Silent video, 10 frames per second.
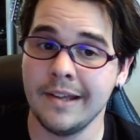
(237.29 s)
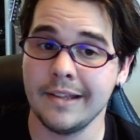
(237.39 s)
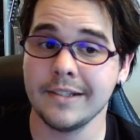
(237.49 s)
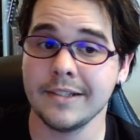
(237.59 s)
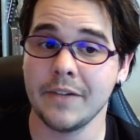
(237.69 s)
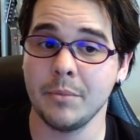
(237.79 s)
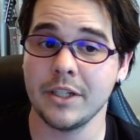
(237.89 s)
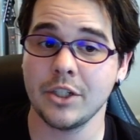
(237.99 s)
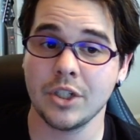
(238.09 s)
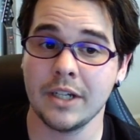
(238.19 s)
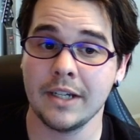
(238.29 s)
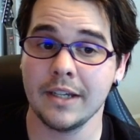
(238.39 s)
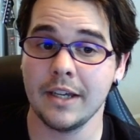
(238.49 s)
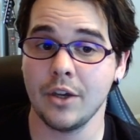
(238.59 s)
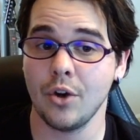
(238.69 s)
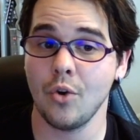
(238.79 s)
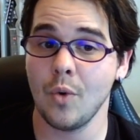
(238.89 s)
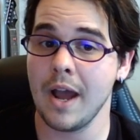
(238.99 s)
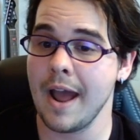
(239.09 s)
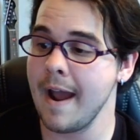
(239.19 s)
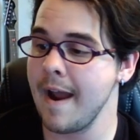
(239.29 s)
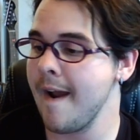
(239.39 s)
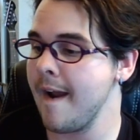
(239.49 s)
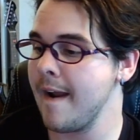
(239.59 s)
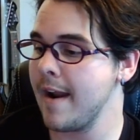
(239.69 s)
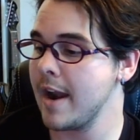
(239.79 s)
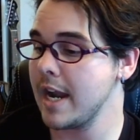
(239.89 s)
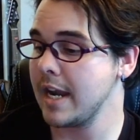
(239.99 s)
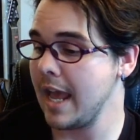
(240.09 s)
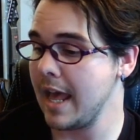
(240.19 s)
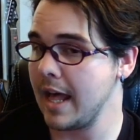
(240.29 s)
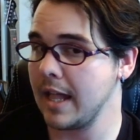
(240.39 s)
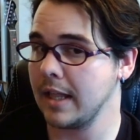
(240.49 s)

this son of a bitch can go to hell.